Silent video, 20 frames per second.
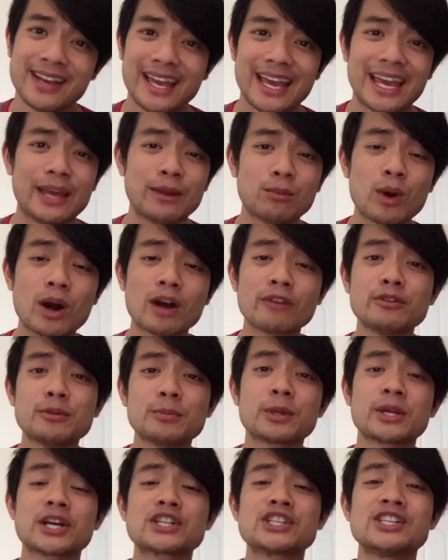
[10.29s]
and Wong Fu
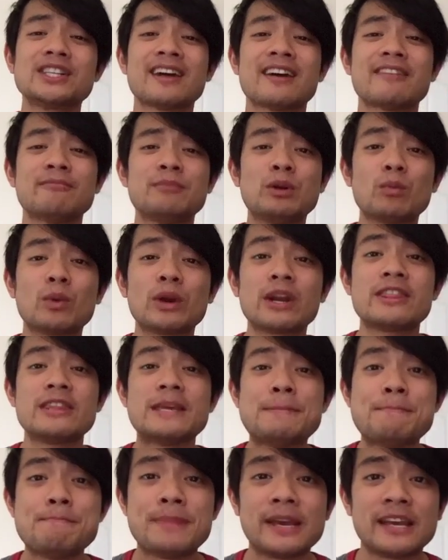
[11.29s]
Productions have been one of
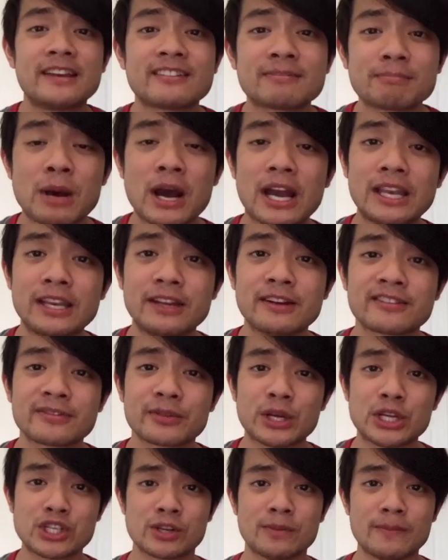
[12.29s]
the biggest pioneers
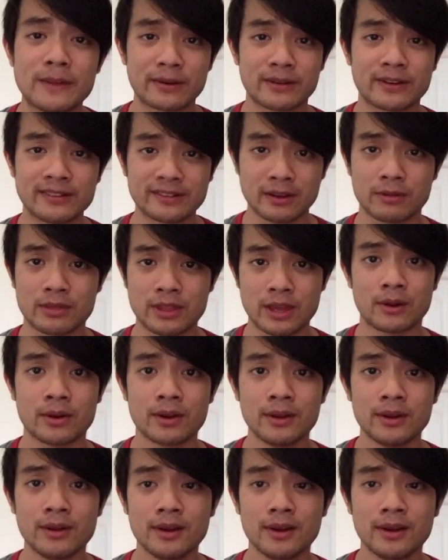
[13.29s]
for Asian Americans out there.